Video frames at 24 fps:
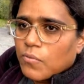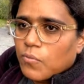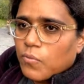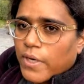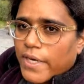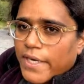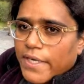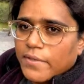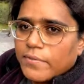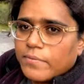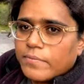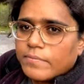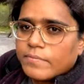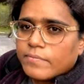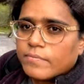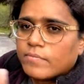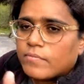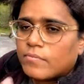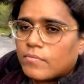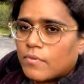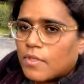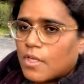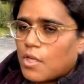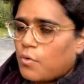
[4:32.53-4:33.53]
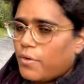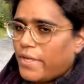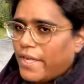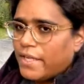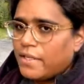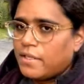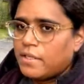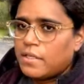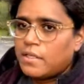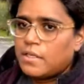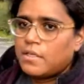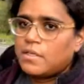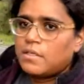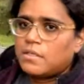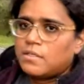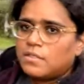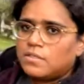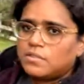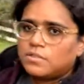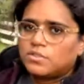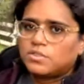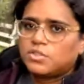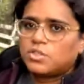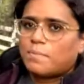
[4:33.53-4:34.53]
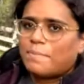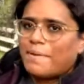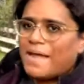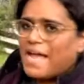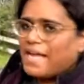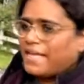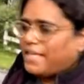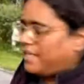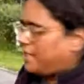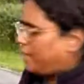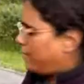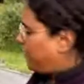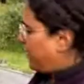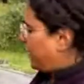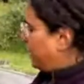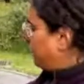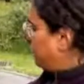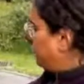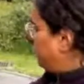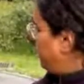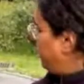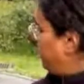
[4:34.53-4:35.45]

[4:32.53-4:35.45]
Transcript: Right. Okay. So back here, I don't